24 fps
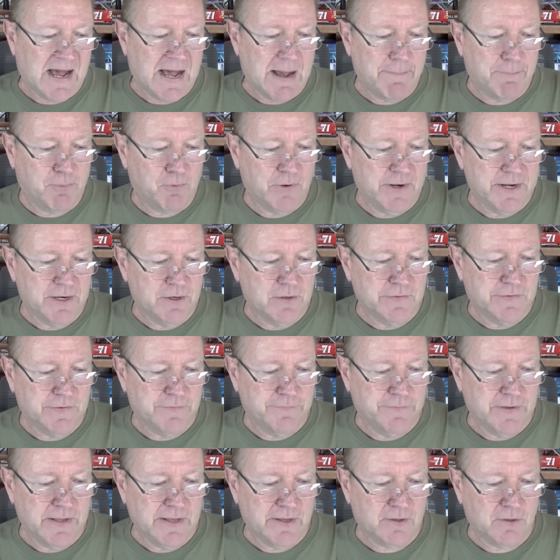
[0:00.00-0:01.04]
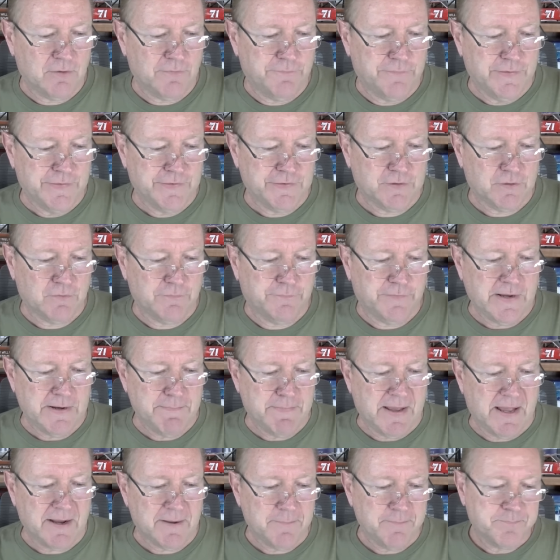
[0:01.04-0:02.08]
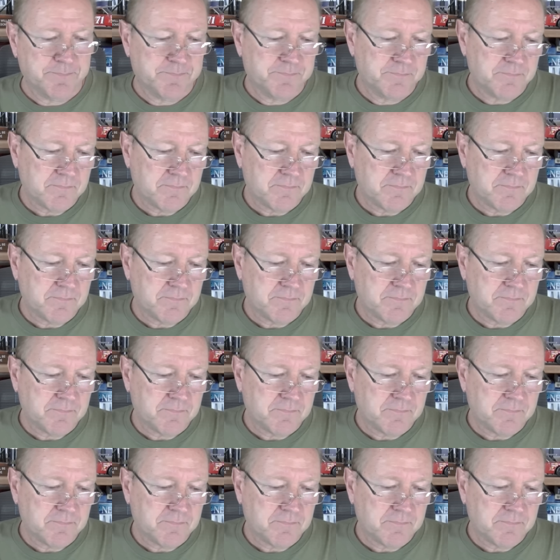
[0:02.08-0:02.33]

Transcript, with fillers: operator to vehicle physical feedback